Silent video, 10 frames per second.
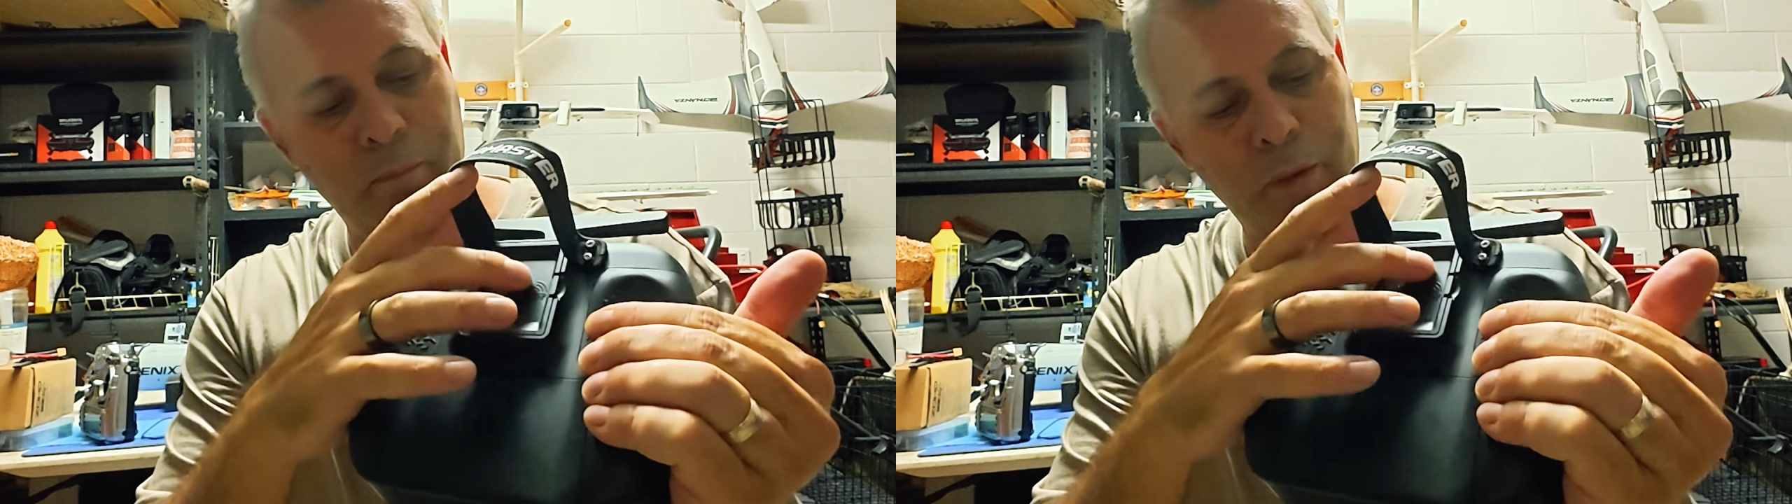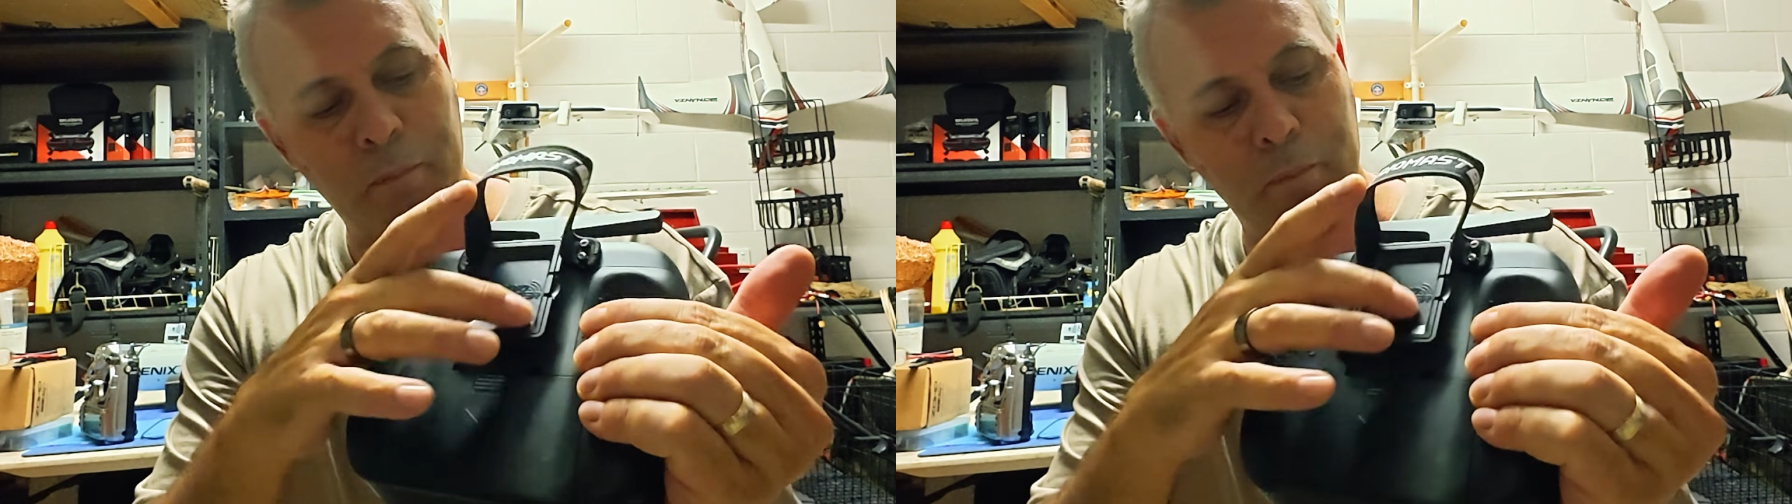
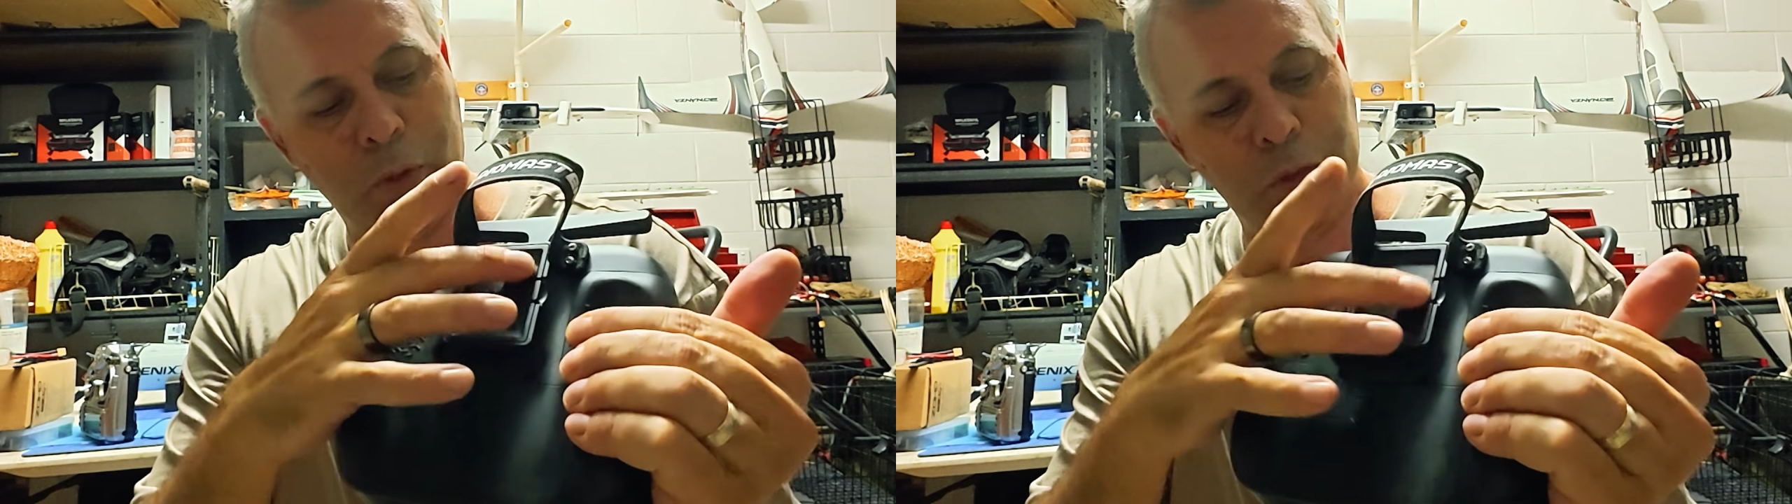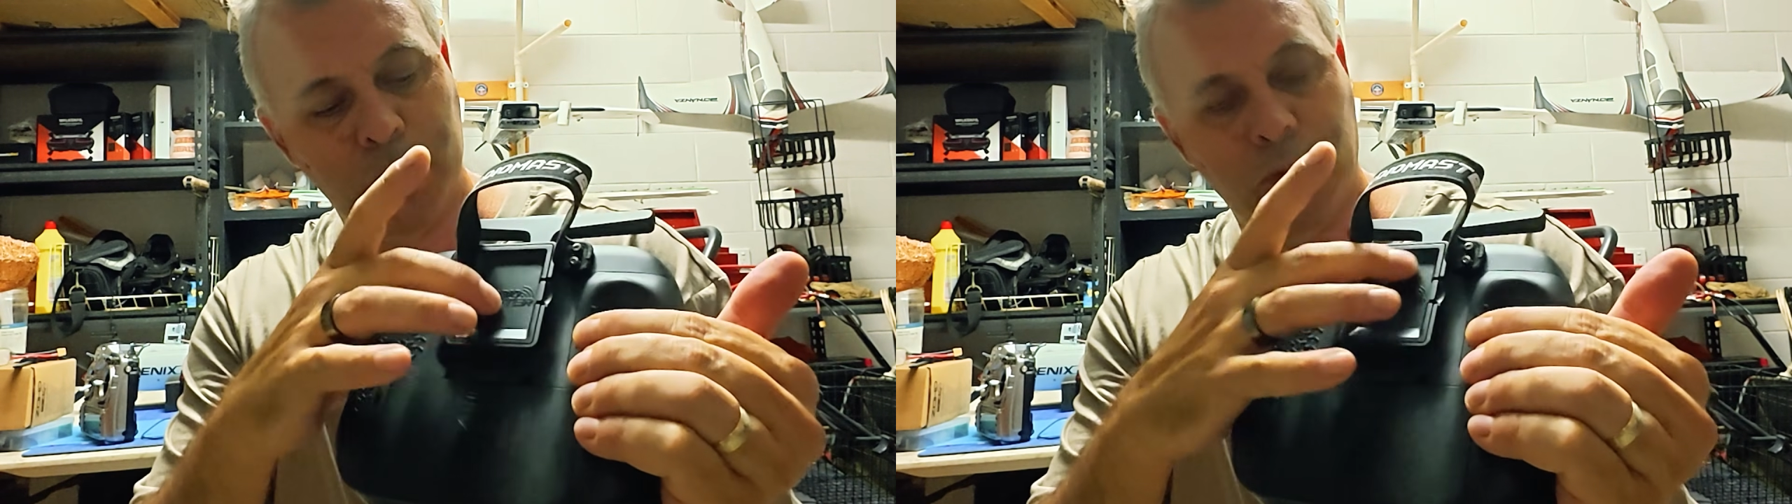
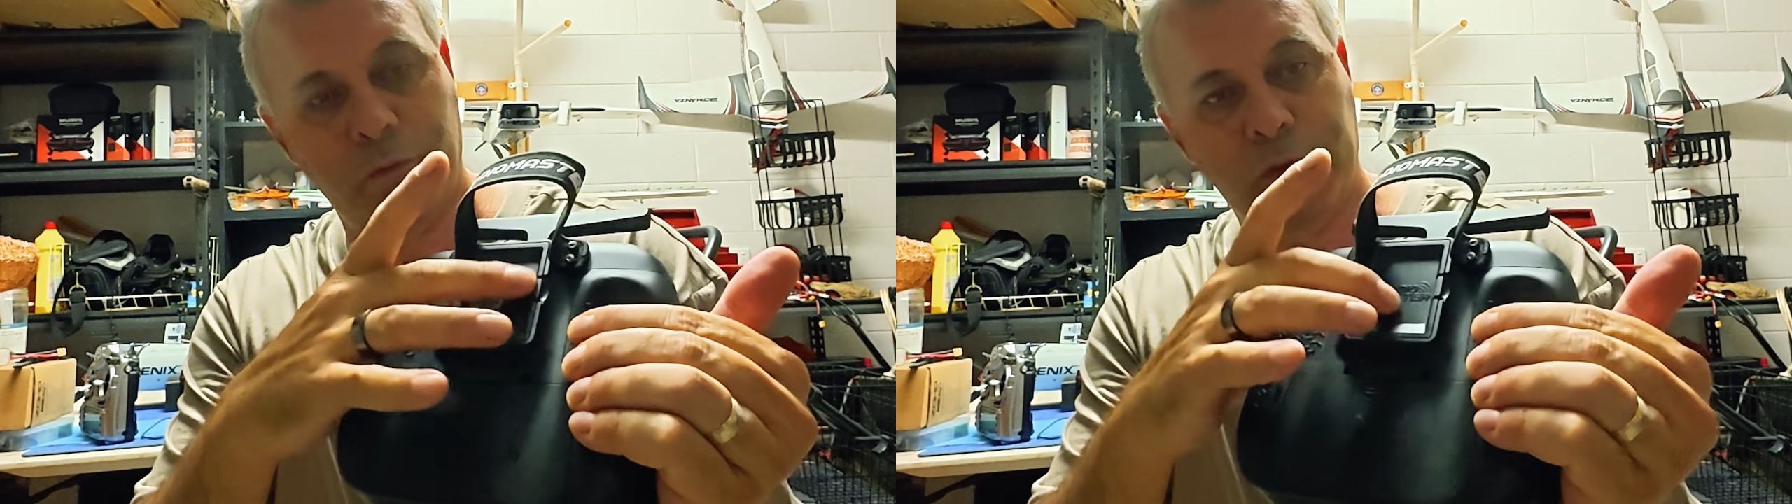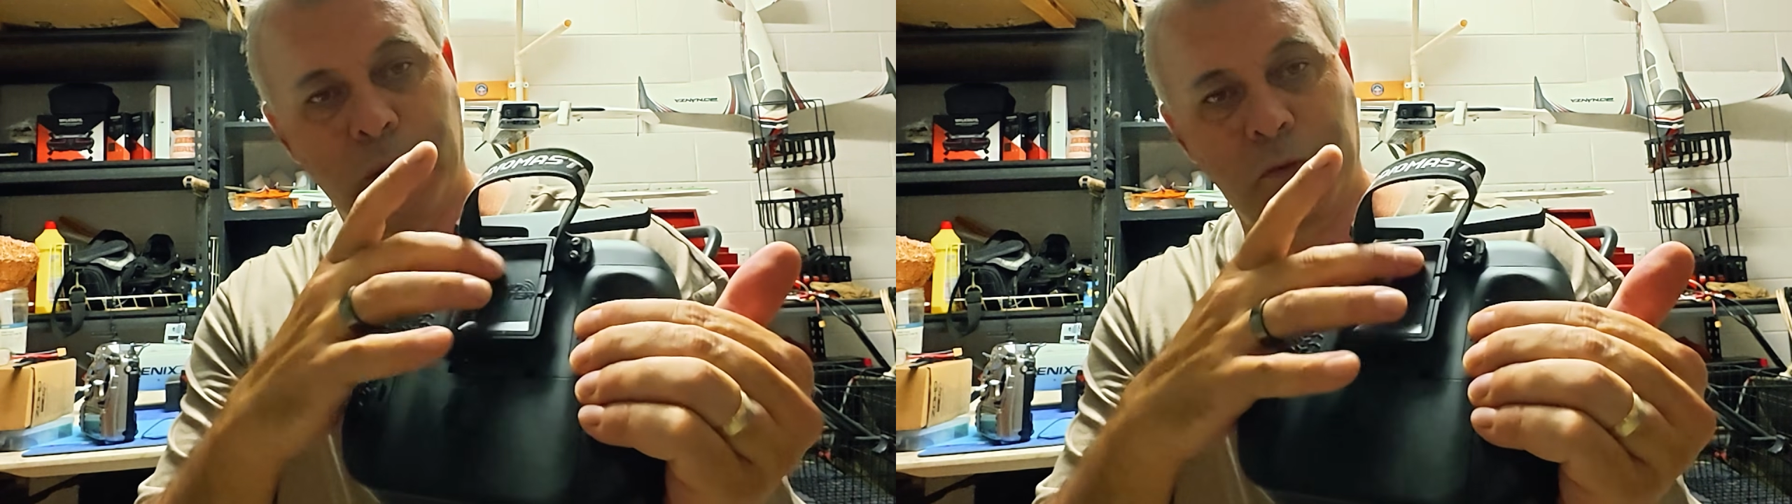module of
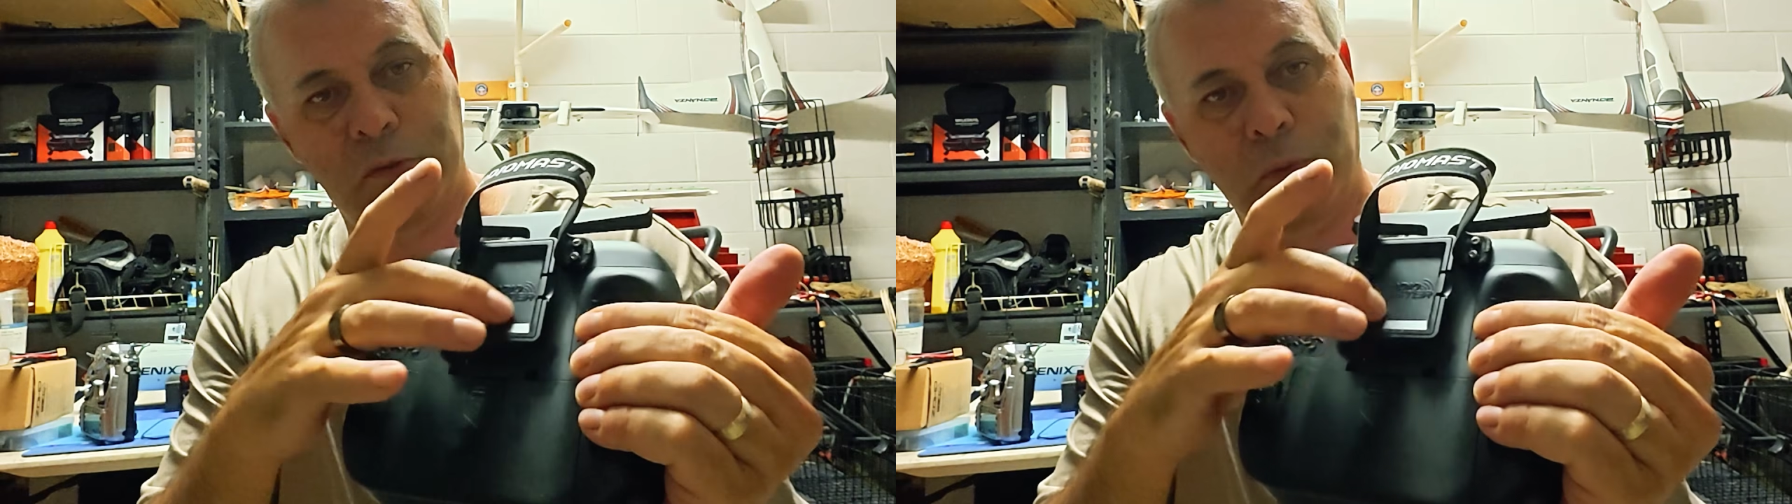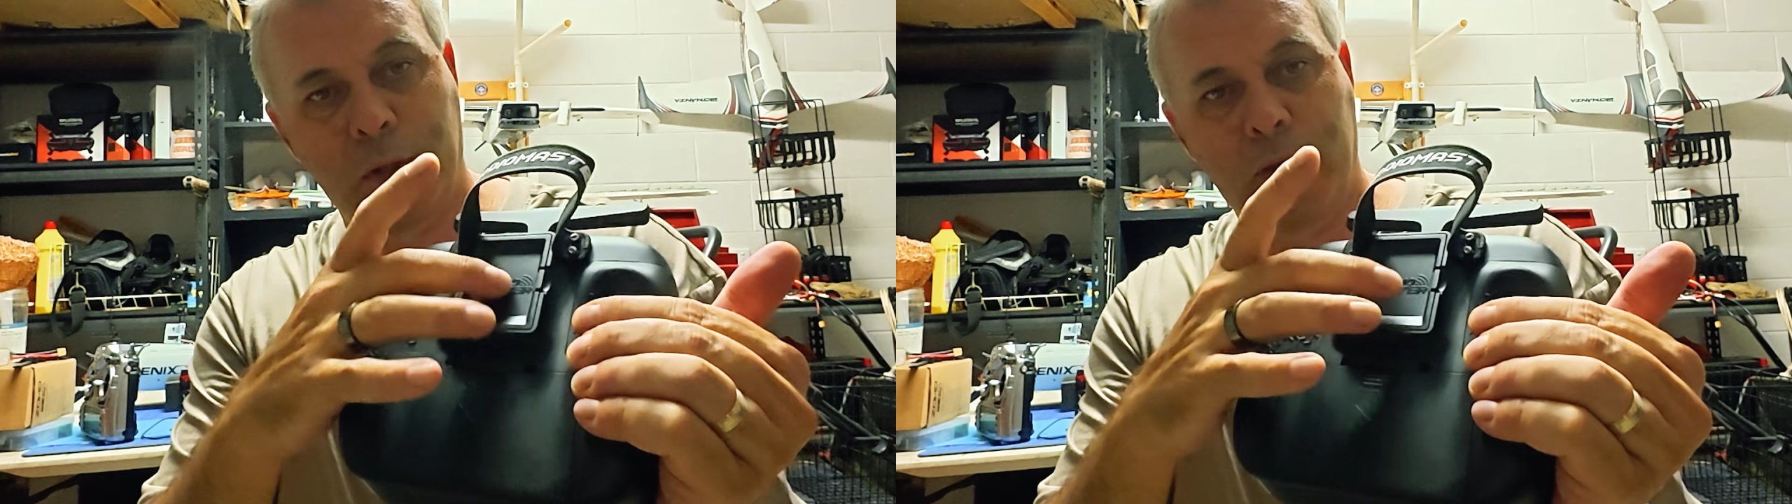some
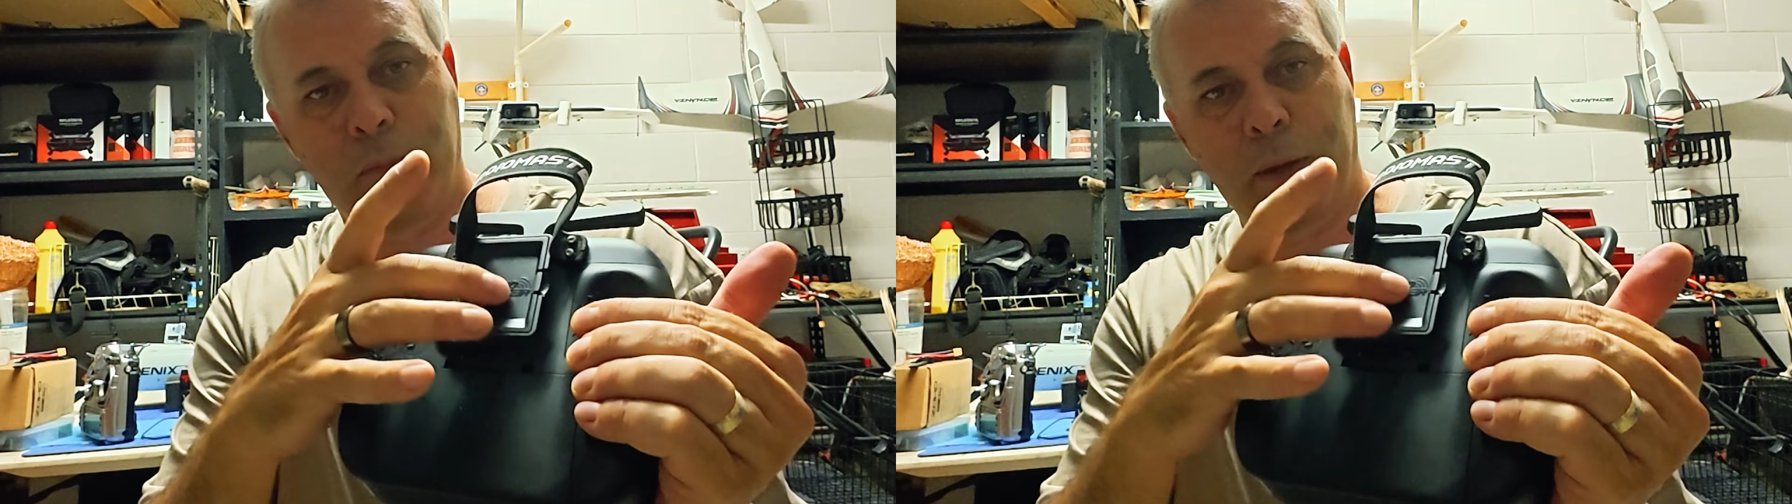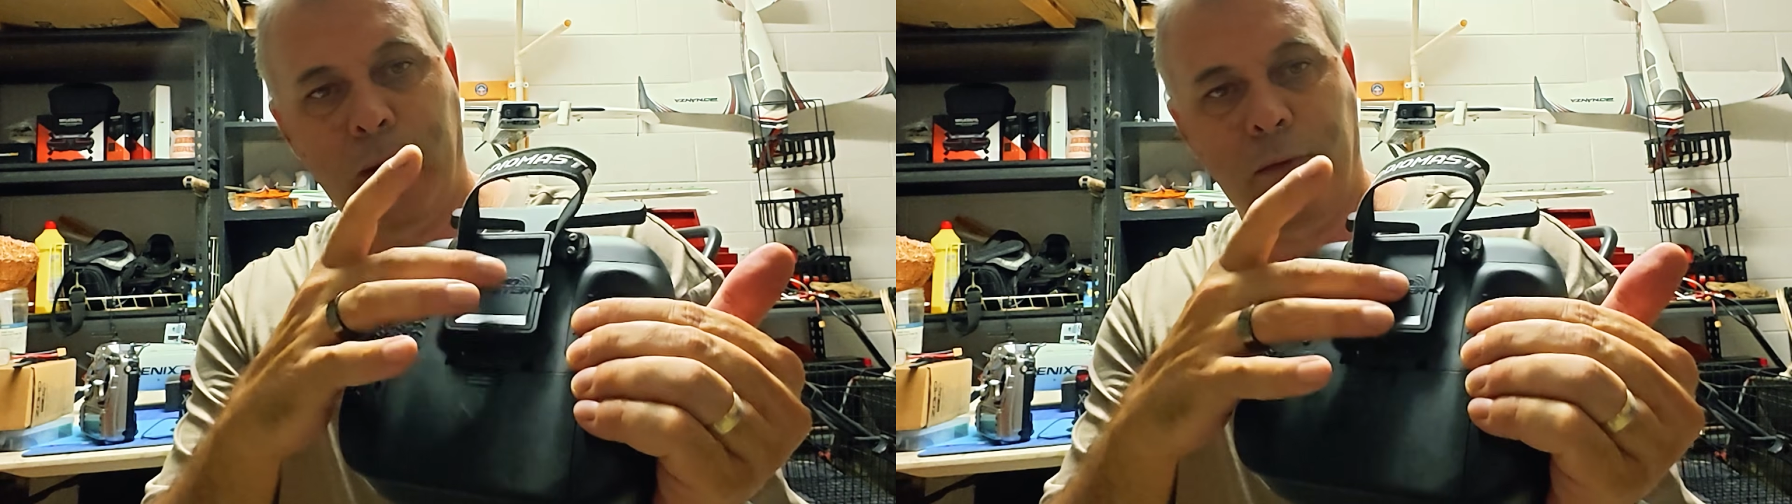sort in the
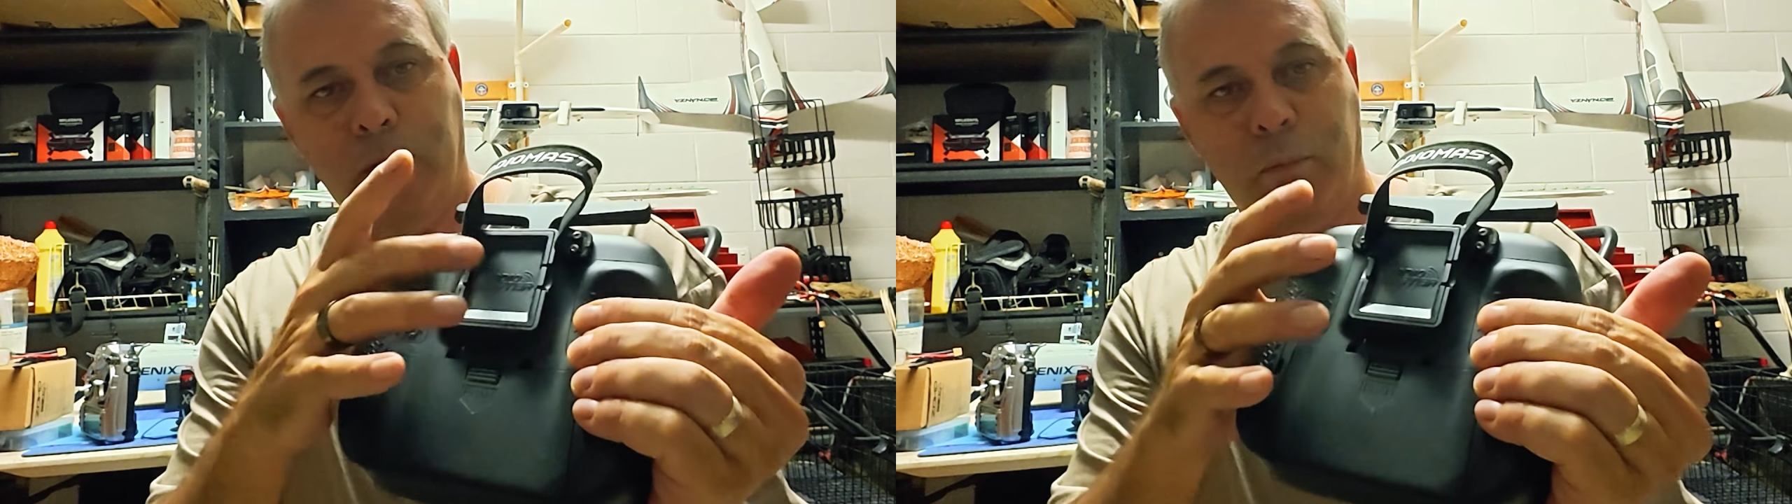back there.